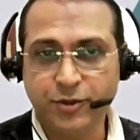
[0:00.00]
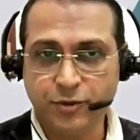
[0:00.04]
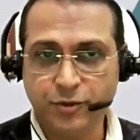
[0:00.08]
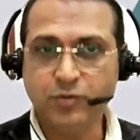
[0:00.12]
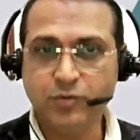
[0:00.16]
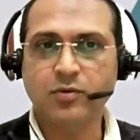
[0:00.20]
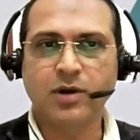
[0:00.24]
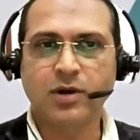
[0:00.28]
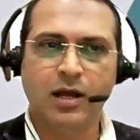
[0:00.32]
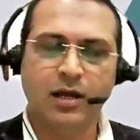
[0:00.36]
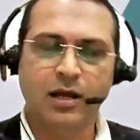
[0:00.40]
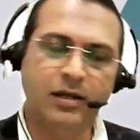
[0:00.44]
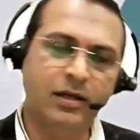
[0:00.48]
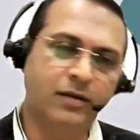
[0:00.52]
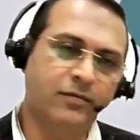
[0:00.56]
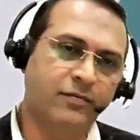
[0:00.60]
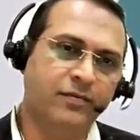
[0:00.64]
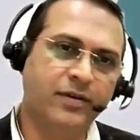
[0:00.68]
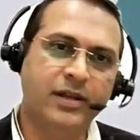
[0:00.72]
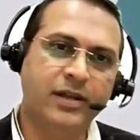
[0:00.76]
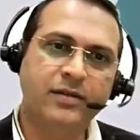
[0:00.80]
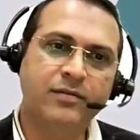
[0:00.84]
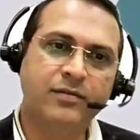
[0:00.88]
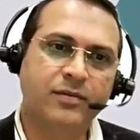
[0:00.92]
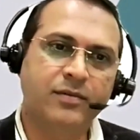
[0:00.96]
yoga,
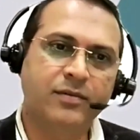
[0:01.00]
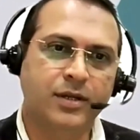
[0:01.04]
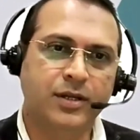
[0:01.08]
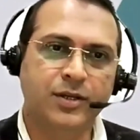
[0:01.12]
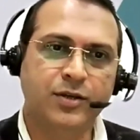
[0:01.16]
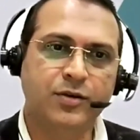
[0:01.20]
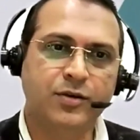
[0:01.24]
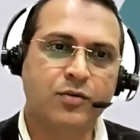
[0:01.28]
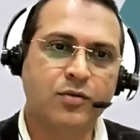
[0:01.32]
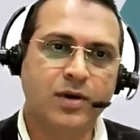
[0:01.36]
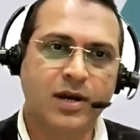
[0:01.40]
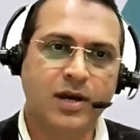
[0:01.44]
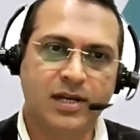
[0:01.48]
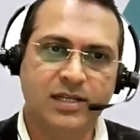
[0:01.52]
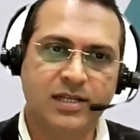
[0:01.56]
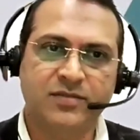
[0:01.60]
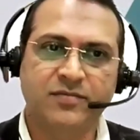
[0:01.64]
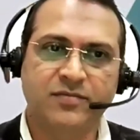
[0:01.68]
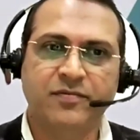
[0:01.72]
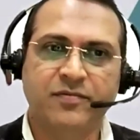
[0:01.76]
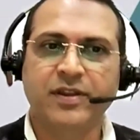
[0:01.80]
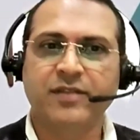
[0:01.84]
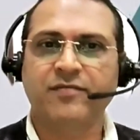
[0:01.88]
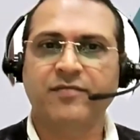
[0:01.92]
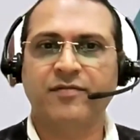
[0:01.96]
when yoga
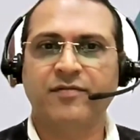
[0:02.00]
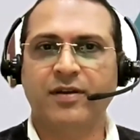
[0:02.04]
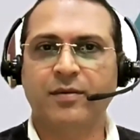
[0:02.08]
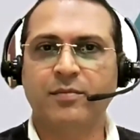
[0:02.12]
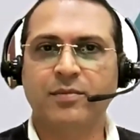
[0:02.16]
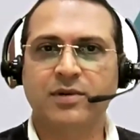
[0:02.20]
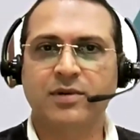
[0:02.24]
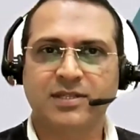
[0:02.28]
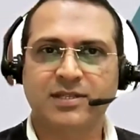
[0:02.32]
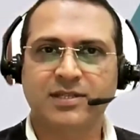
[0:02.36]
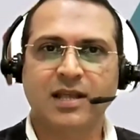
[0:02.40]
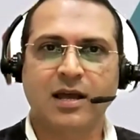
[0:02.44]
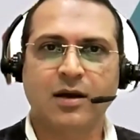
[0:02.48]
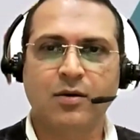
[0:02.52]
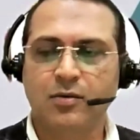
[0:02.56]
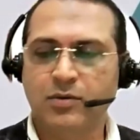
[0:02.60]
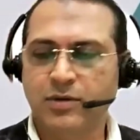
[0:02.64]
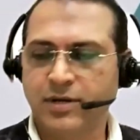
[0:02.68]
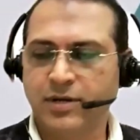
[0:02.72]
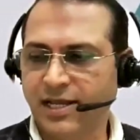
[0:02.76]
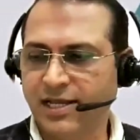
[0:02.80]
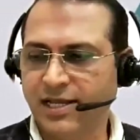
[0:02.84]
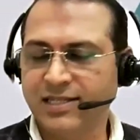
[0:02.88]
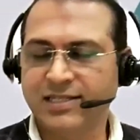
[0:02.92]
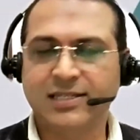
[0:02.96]
is very famous
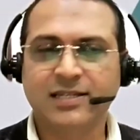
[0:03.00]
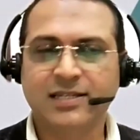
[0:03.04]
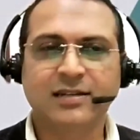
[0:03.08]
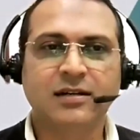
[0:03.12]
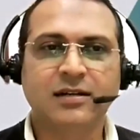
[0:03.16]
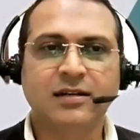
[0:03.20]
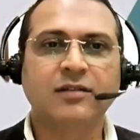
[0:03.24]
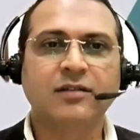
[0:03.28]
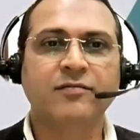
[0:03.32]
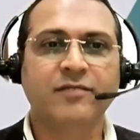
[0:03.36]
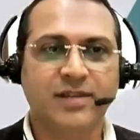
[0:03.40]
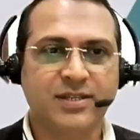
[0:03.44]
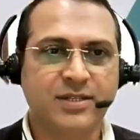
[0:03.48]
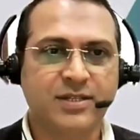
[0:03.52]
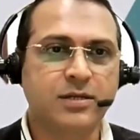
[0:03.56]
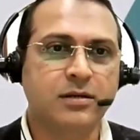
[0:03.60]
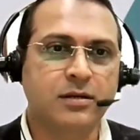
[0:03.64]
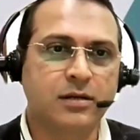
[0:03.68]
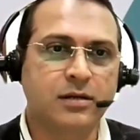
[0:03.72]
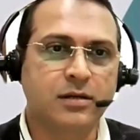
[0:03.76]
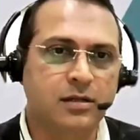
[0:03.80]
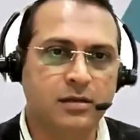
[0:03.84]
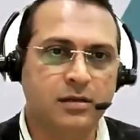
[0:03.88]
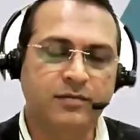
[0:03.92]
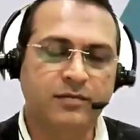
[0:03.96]
nowadays in a
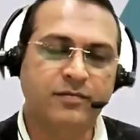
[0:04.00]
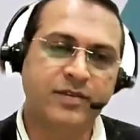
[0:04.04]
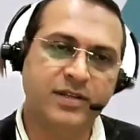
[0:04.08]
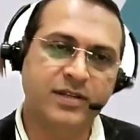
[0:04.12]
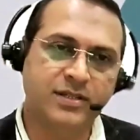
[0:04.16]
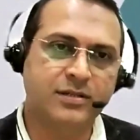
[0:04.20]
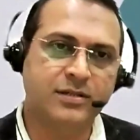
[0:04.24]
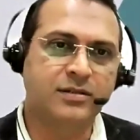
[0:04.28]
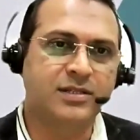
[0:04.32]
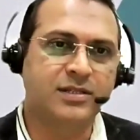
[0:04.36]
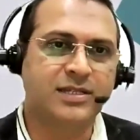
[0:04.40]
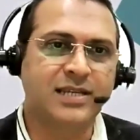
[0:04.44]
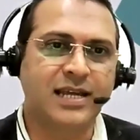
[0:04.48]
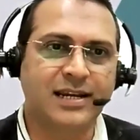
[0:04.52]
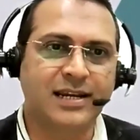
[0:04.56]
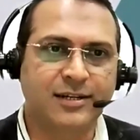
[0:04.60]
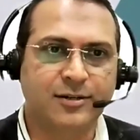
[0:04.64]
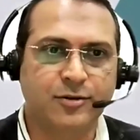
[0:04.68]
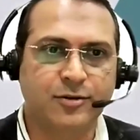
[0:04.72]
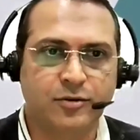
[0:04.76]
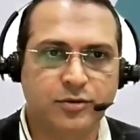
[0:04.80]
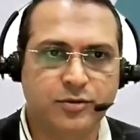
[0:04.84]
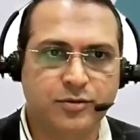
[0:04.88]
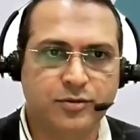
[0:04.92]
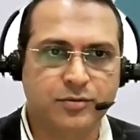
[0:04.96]
western
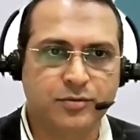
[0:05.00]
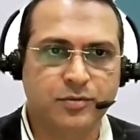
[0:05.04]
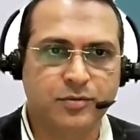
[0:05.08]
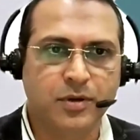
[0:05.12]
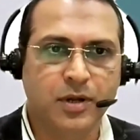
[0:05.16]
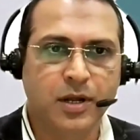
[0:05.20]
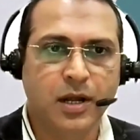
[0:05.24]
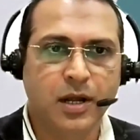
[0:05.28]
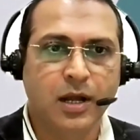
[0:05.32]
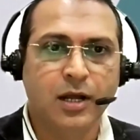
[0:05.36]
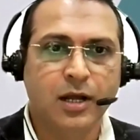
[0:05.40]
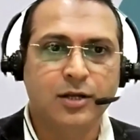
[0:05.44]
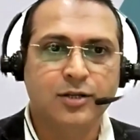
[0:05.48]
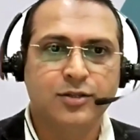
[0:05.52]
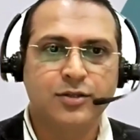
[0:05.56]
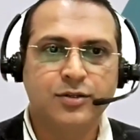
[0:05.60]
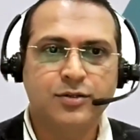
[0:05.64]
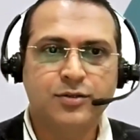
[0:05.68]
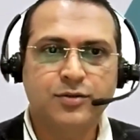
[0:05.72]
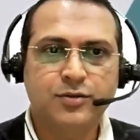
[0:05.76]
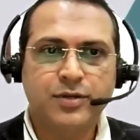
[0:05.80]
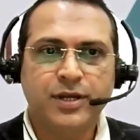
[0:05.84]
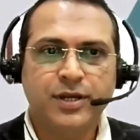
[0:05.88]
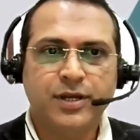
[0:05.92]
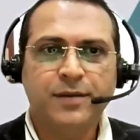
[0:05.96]
side also.
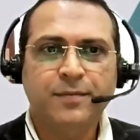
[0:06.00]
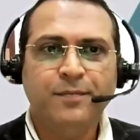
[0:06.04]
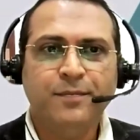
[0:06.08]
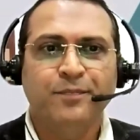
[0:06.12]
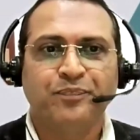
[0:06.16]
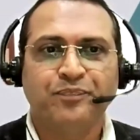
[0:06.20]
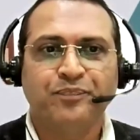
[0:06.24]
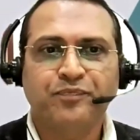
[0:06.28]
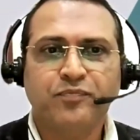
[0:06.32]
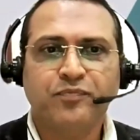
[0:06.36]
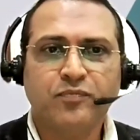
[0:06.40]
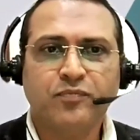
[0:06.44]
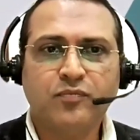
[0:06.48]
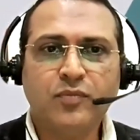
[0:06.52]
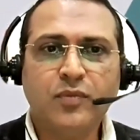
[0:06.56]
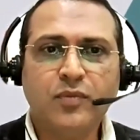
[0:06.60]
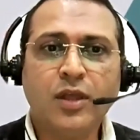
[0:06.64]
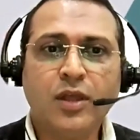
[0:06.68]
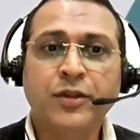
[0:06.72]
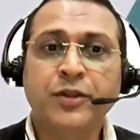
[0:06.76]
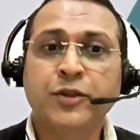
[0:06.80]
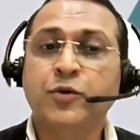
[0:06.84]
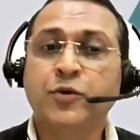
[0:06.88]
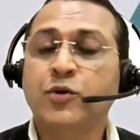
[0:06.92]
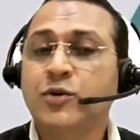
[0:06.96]
So today
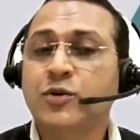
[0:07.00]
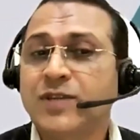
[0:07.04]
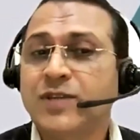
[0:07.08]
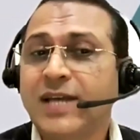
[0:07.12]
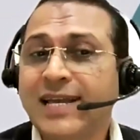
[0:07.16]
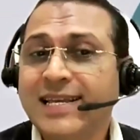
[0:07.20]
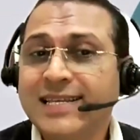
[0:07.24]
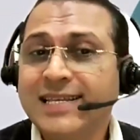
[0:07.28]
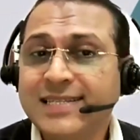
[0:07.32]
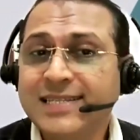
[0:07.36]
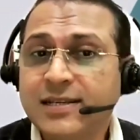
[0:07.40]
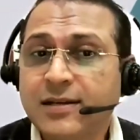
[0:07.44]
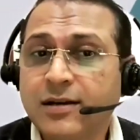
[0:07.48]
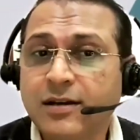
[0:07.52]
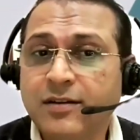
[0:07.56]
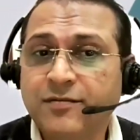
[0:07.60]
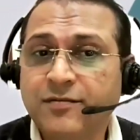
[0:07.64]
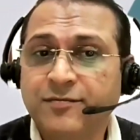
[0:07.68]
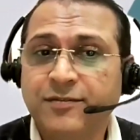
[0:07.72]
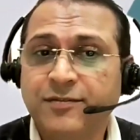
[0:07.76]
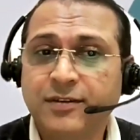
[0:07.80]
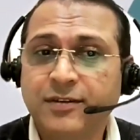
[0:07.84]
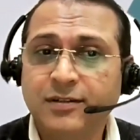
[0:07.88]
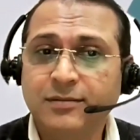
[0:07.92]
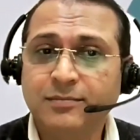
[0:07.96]
neuroscience
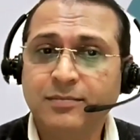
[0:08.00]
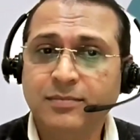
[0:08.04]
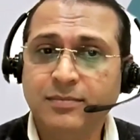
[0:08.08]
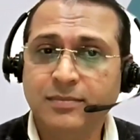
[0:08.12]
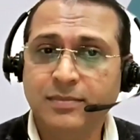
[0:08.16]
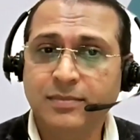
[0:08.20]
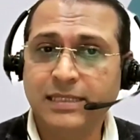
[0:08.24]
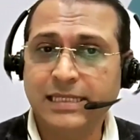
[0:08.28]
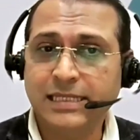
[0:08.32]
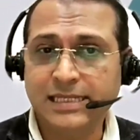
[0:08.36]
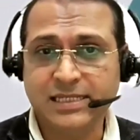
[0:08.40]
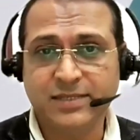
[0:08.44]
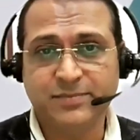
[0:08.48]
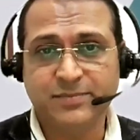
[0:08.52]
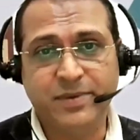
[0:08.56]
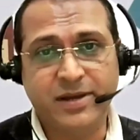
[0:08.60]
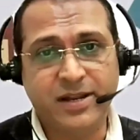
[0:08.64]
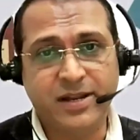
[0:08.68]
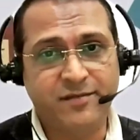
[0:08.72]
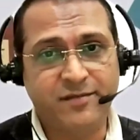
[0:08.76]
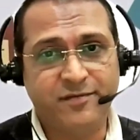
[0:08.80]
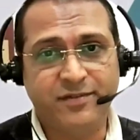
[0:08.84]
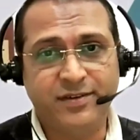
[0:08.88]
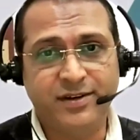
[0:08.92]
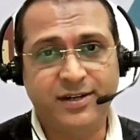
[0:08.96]
confirm these
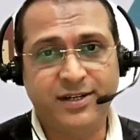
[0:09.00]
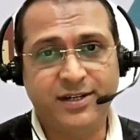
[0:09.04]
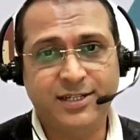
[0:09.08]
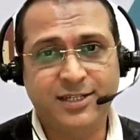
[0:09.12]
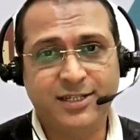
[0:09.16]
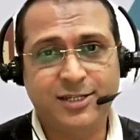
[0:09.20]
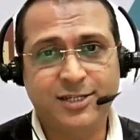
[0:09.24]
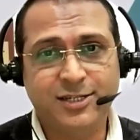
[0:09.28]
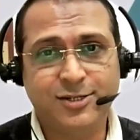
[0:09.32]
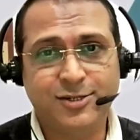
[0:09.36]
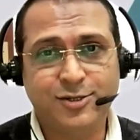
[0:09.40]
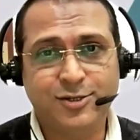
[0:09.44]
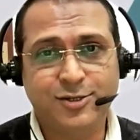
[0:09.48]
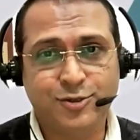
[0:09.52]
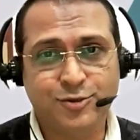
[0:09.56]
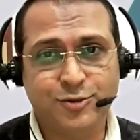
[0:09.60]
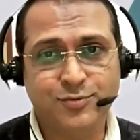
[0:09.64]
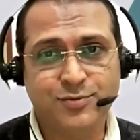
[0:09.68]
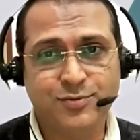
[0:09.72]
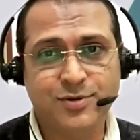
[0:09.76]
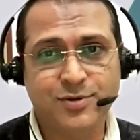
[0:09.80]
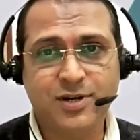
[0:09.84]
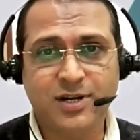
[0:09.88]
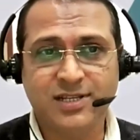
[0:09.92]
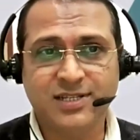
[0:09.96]
benefits
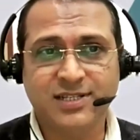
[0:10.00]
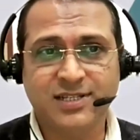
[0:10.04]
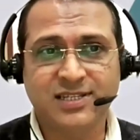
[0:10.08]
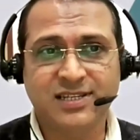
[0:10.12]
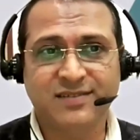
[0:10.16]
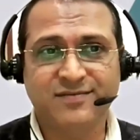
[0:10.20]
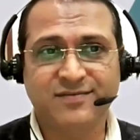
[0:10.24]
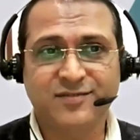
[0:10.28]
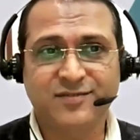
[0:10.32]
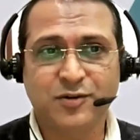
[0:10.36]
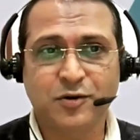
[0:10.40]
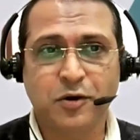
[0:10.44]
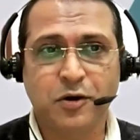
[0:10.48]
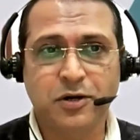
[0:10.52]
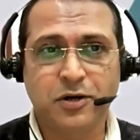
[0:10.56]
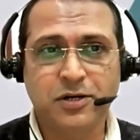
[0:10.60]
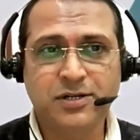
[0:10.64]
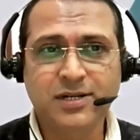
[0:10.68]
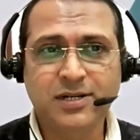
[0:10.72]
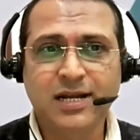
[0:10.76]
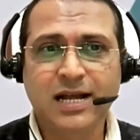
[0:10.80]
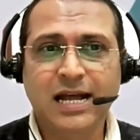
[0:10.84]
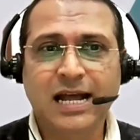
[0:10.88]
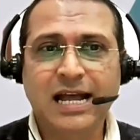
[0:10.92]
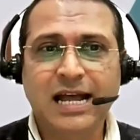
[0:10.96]
through a concept
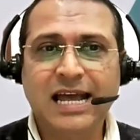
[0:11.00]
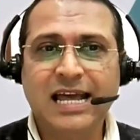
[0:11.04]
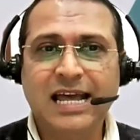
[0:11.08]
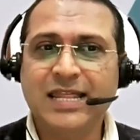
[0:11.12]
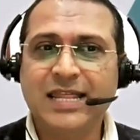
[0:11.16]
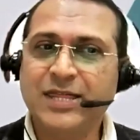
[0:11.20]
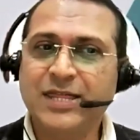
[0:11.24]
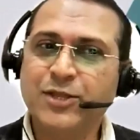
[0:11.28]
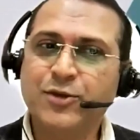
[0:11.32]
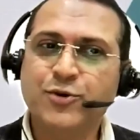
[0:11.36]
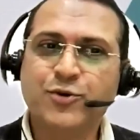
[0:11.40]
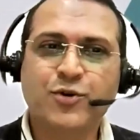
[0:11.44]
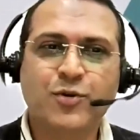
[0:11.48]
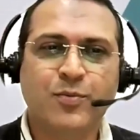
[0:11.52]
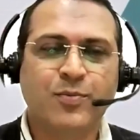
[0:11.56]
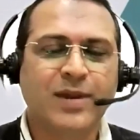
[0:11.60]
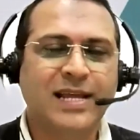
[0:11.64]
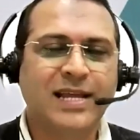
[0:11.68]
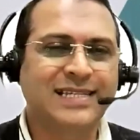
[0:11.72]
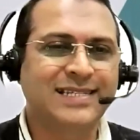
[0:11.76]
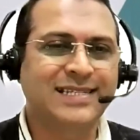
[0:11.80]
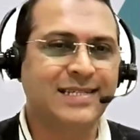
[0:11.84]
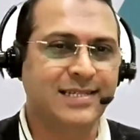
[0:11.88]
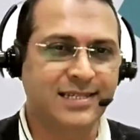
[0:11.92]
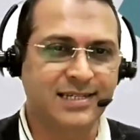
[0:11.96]
called
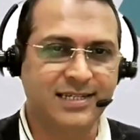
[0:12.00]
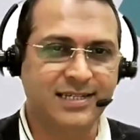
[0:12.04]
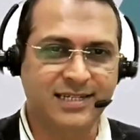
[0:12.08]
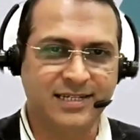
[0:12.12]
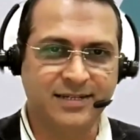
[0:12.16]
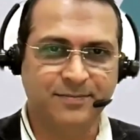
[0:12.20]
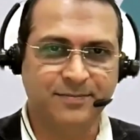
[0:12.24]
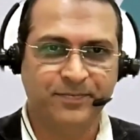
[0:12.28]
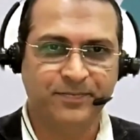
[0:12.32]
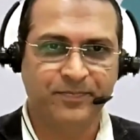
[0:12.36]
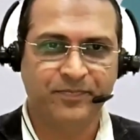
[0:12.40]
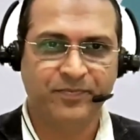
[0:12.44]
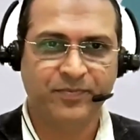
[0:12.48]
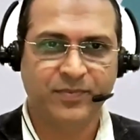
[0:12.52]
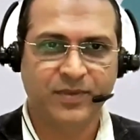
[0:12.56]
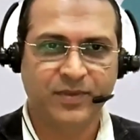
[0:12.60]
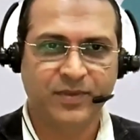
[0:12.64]
neuroplasticity.